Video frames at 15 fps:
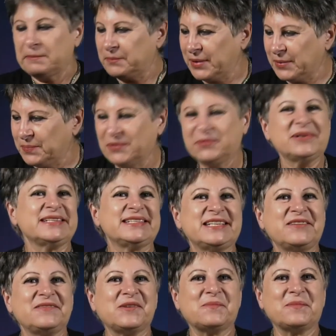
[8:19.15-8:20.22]
People
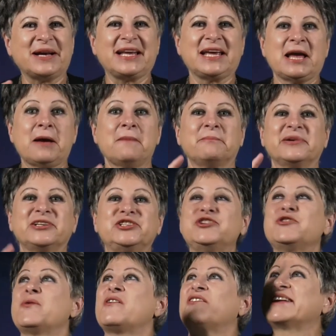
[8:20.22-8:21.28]
receive your money, but
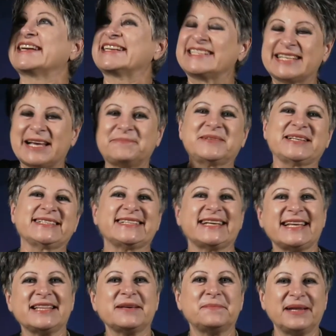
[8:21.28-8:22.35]
you are accepted
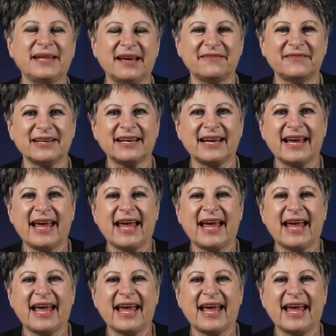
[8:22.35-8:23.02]
in the beloved.